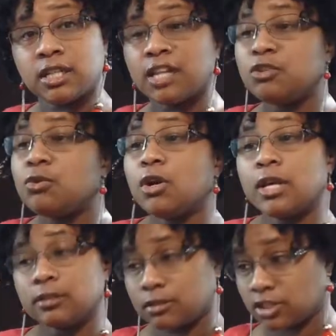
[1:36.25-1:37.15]
and you're going
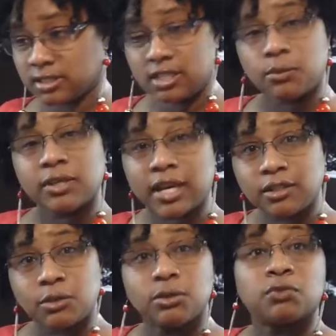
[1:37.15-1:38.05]
to see what I
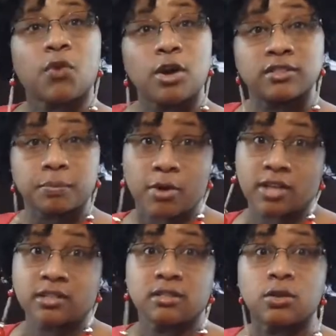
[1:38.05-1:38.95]
do as far as the
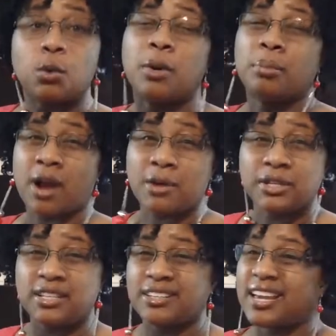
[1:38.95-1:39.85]
process go with
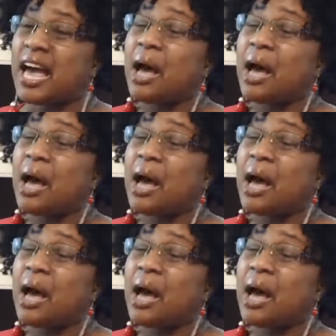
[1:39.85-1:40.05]
browning it.